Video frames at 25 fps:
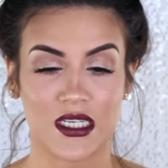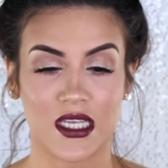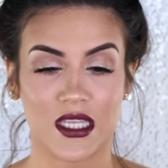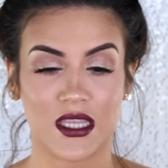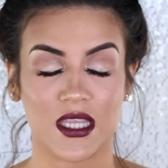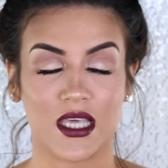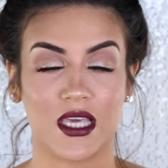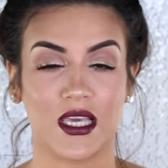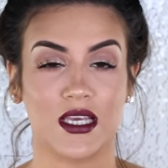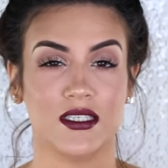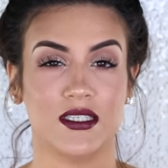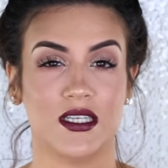to
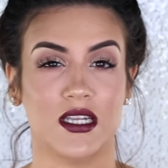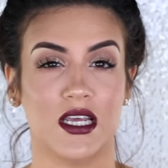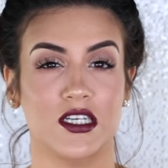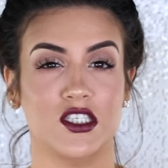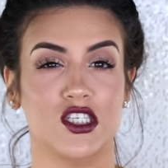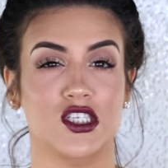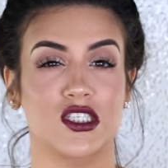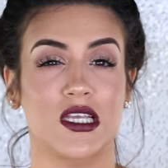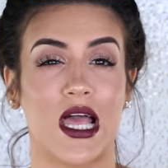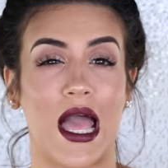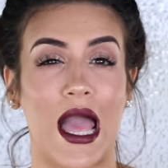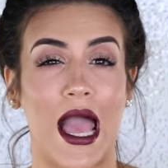things that I
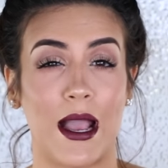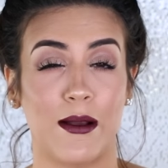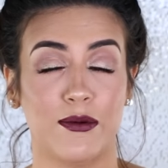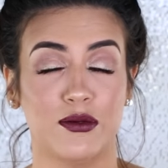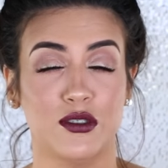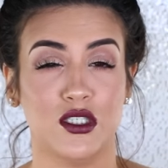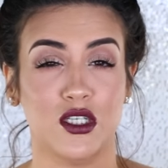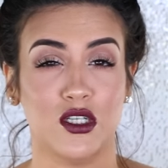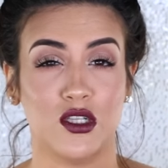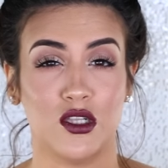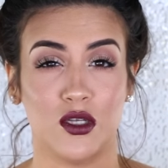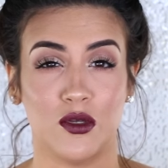just
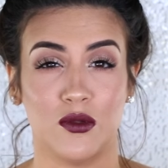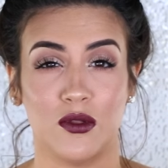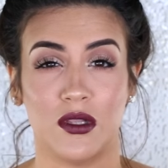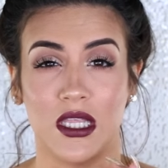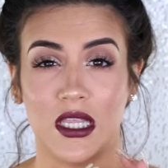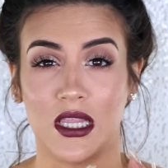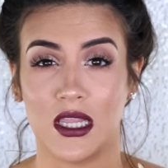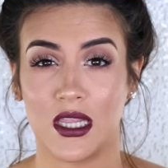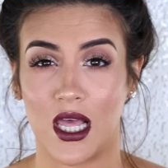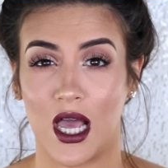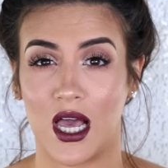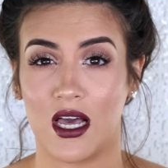
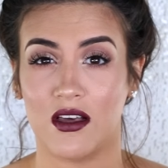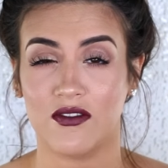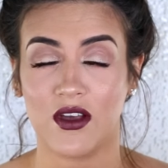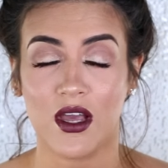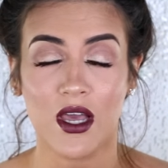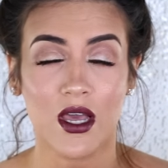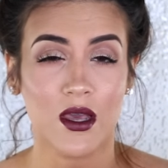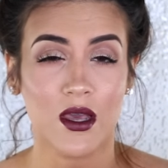absolutely love